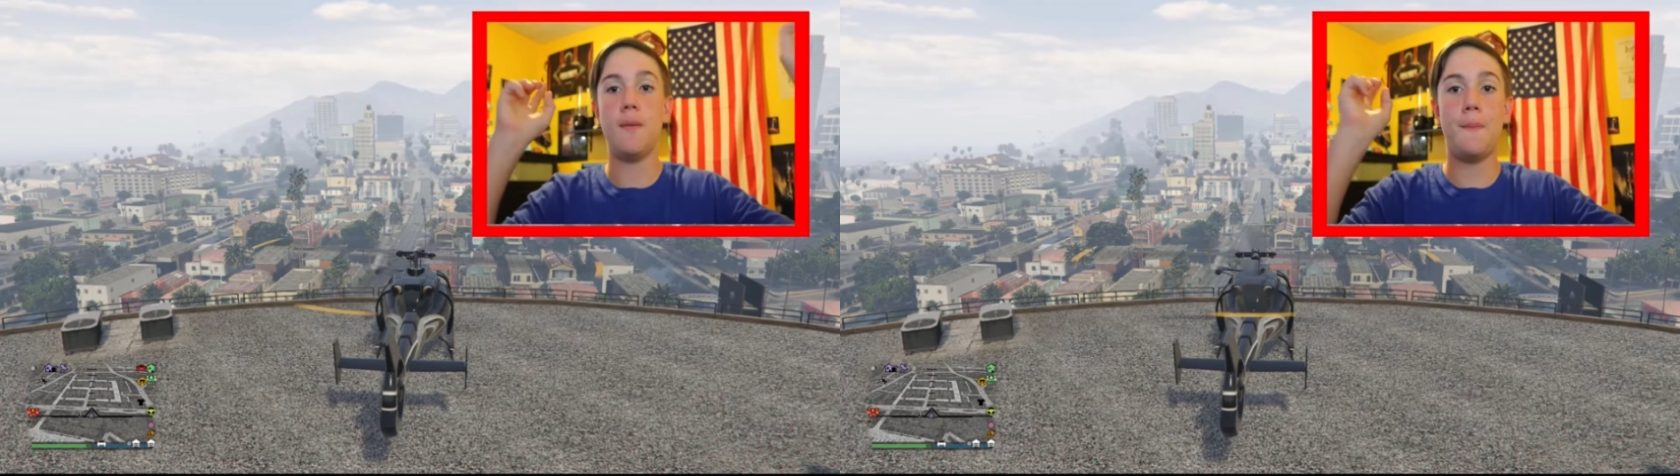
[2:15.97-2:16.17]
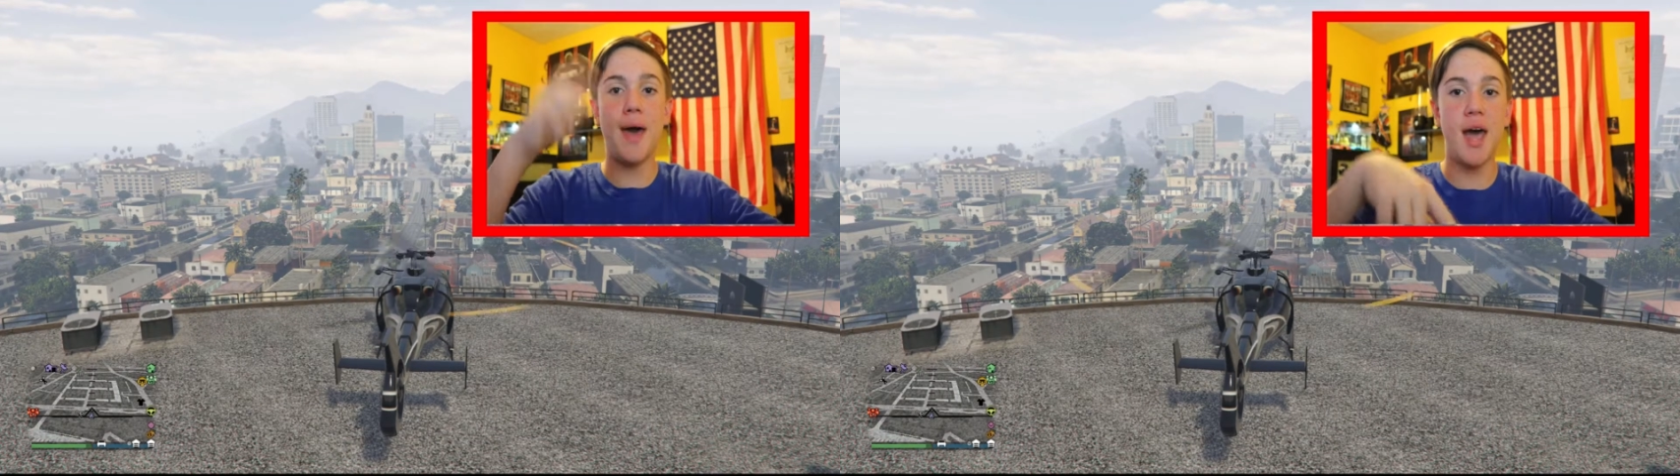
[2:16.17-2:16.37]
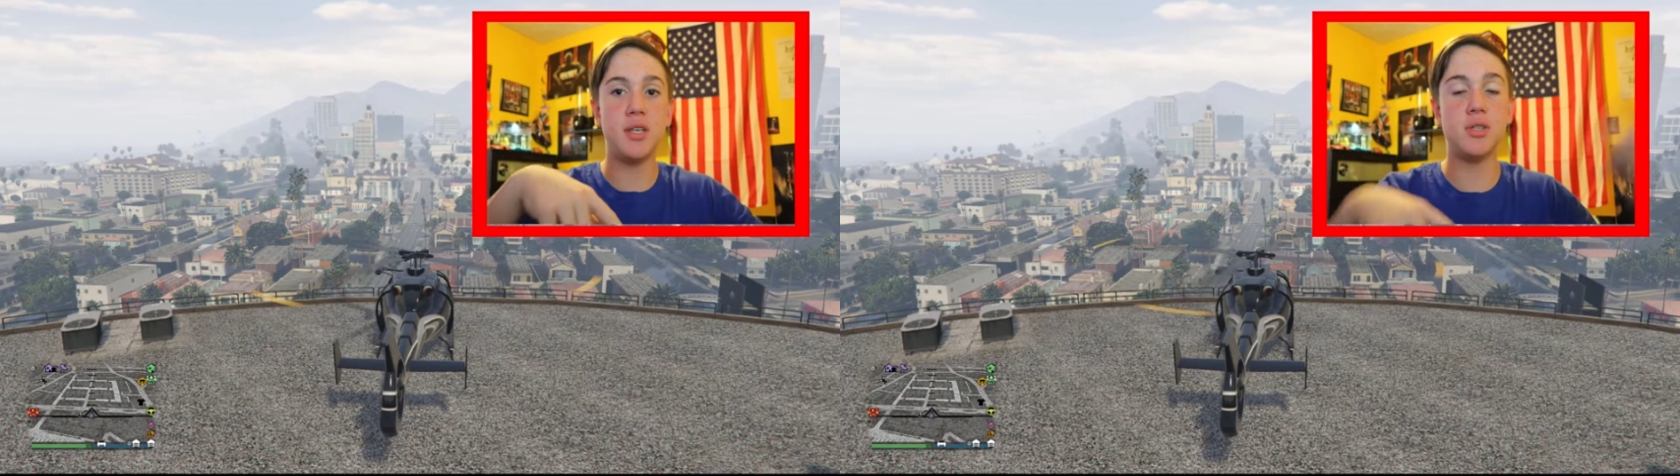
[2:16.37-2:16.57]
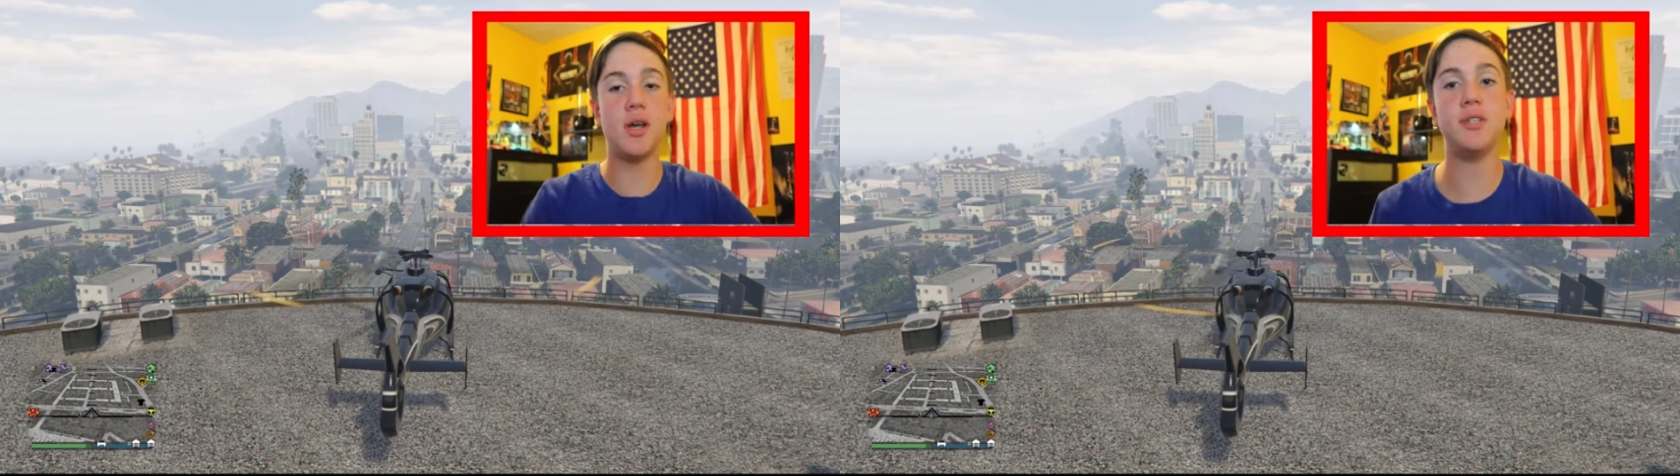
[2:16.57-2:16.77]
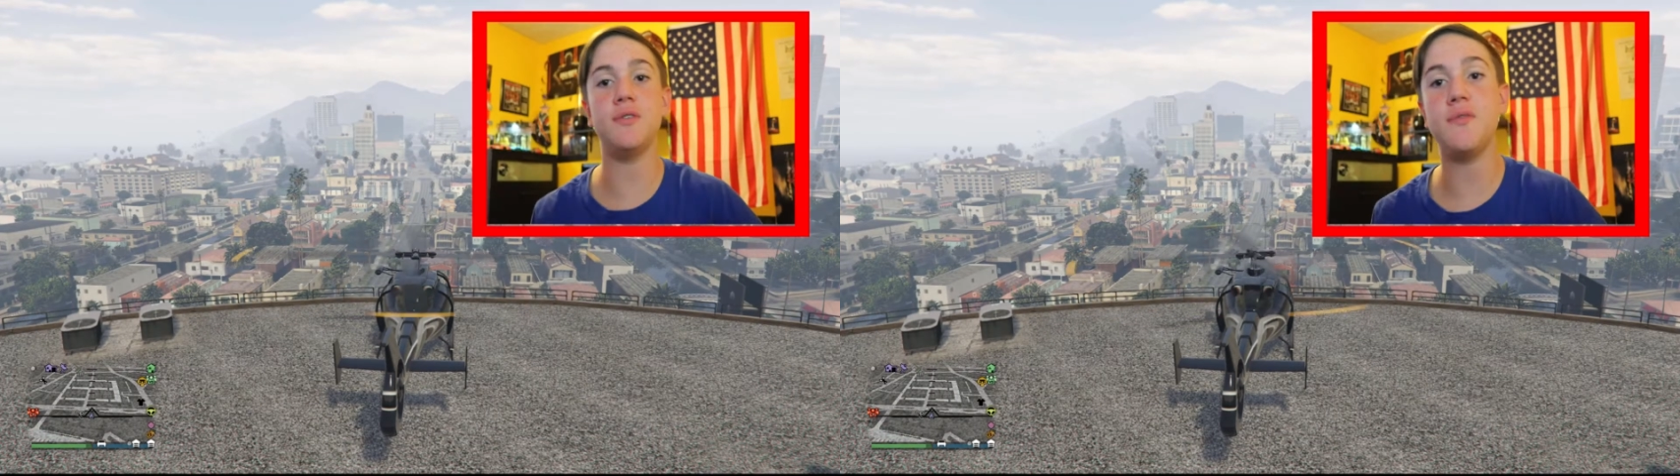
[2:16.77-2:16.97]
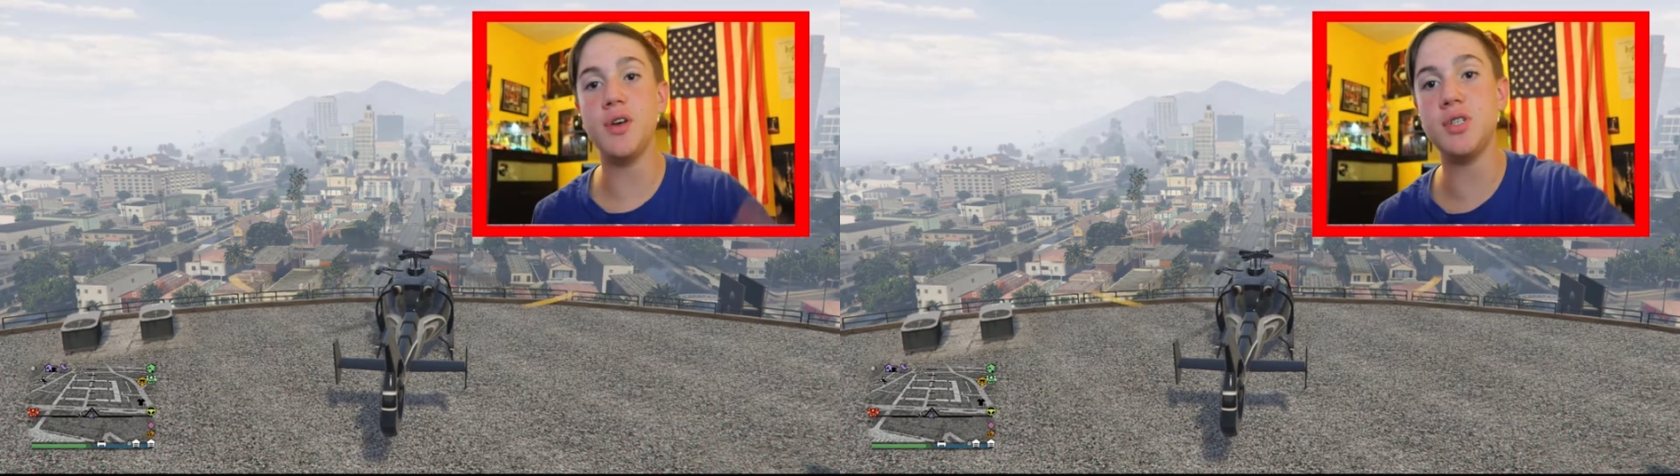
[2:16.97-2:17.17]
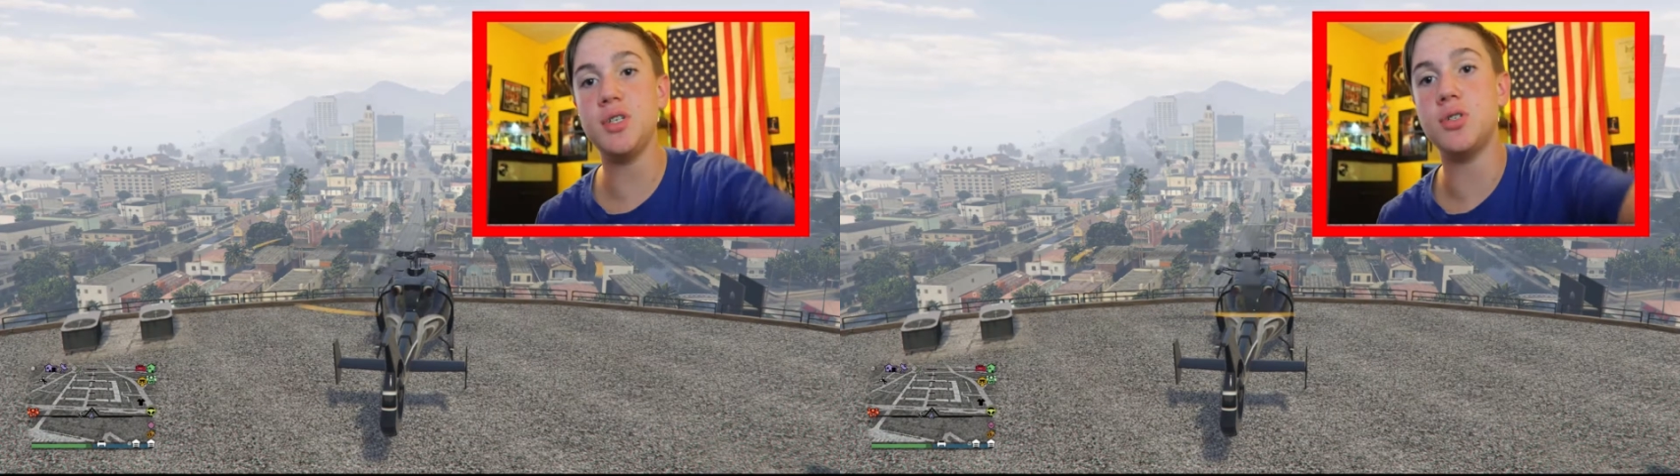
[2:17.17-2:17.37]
past classic Vezy.